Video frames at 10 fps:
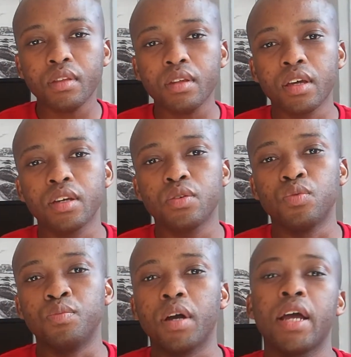okay,
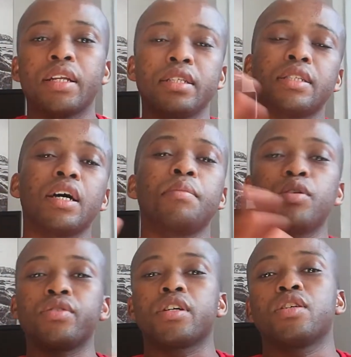whom at the time I
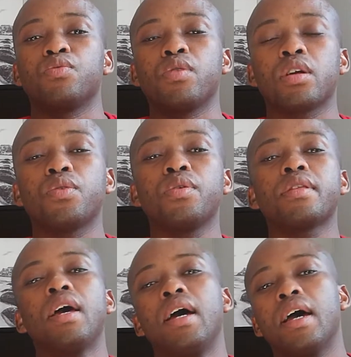was actually working with,
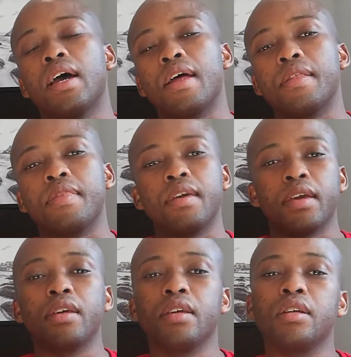and
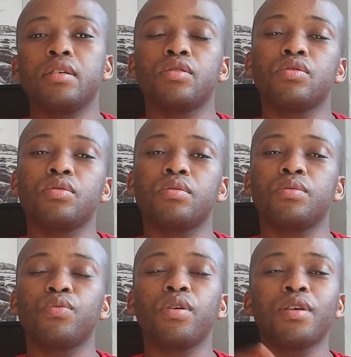they
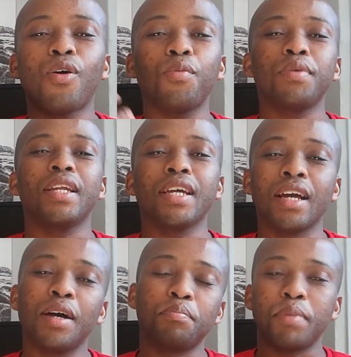were opening
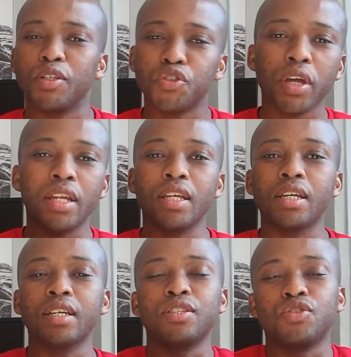up and trading
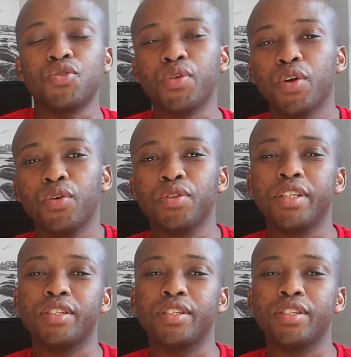and doing all this